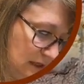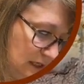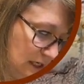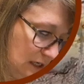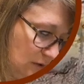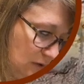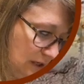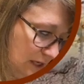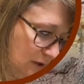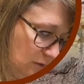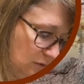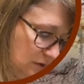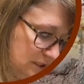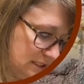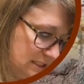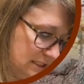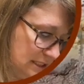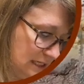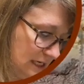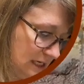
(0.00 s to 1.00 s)
I kind of want to
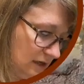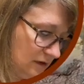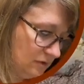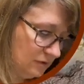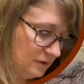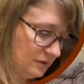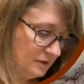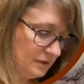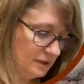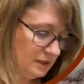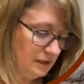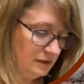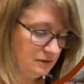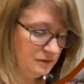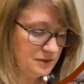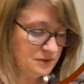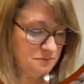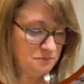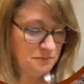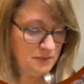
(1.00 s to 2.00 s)
see how the
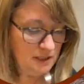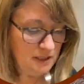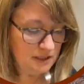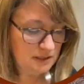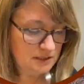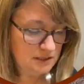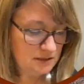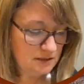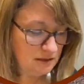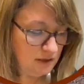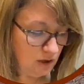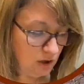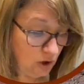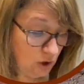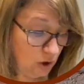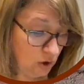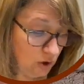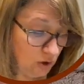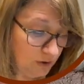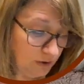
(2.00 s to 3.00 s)
colors mix
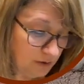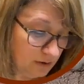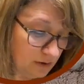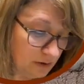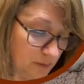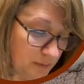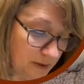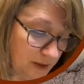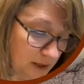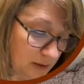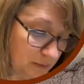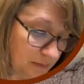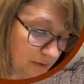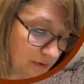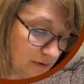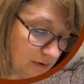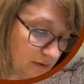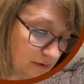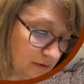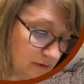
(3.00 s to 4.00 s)
on the
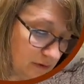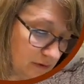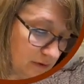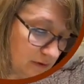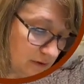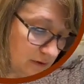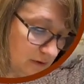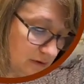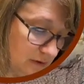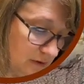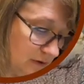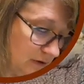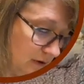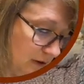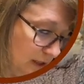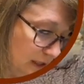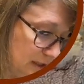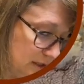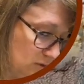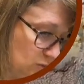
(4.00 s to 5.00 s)
paper
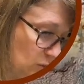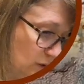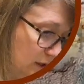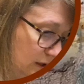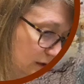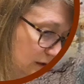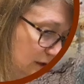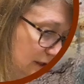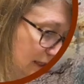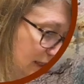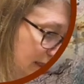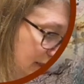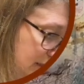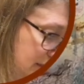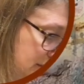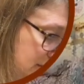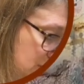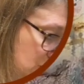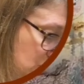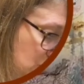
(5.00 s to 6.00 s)
as well
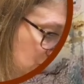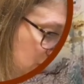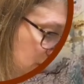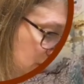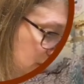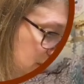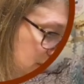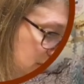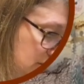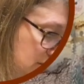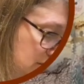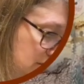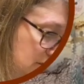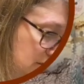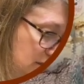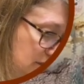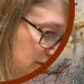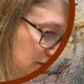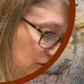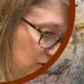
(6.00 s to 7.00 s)
as just,
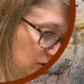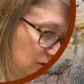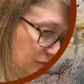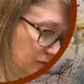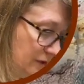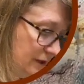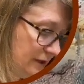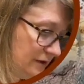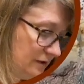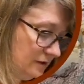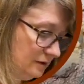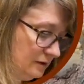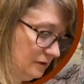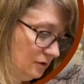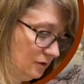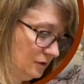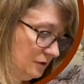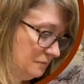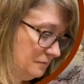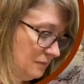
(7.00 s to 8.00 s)
you know, over here
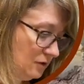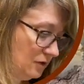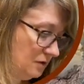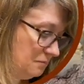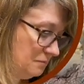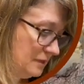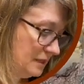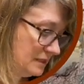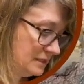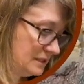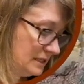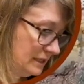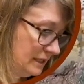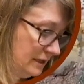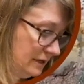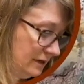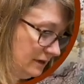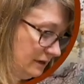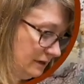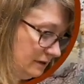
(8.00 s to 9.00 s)
on a mixing
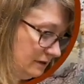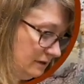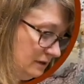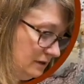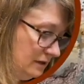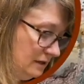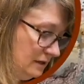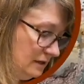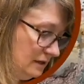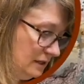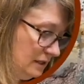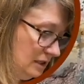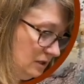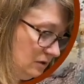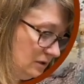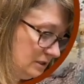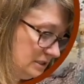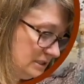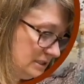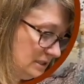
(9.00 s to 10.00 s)
area. You
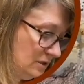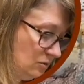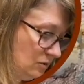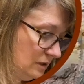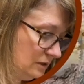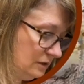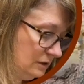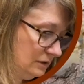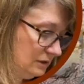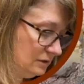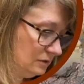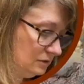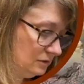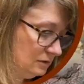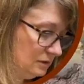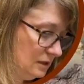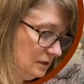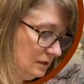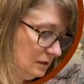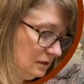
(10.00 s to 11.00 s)
can see why the little
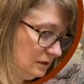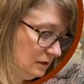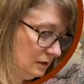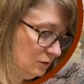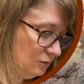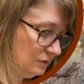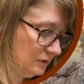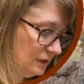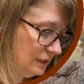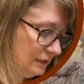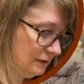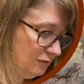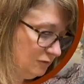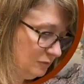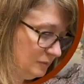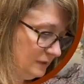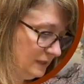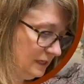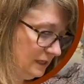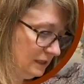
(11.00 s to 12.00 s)

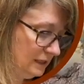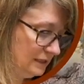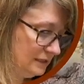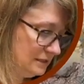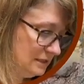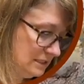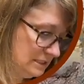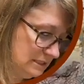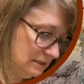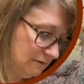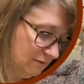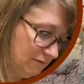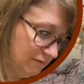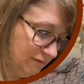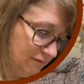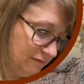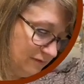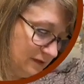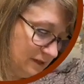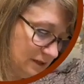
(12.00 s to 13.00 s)
cloverleaf palette doesn't
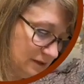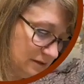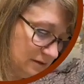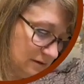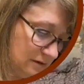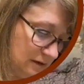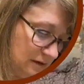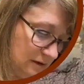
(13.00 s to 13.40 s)
fit